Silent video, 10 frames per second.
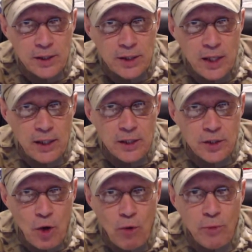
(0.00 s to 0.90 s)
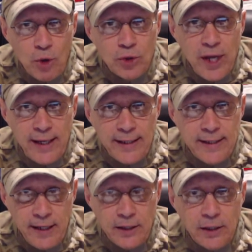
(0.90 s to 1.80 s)
This gun is almost
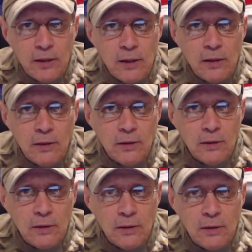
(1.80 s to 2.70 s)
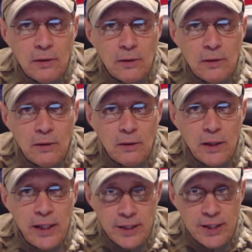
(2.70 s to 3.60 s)
identical
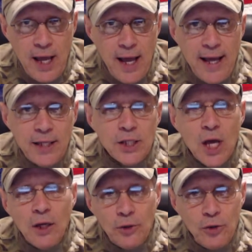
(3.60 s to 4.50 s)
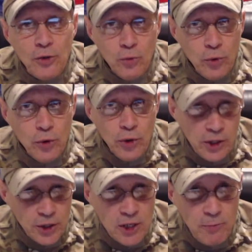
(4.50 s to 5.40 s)
in size to the
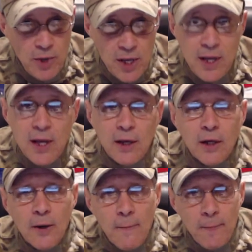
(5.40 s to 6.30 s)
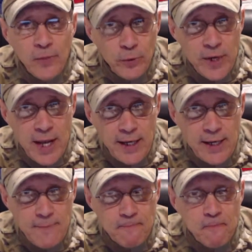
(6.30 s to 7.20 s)
Ruger LCP
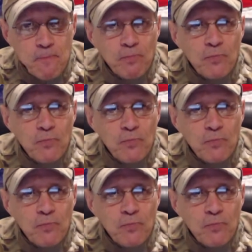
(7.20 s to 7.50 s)
380.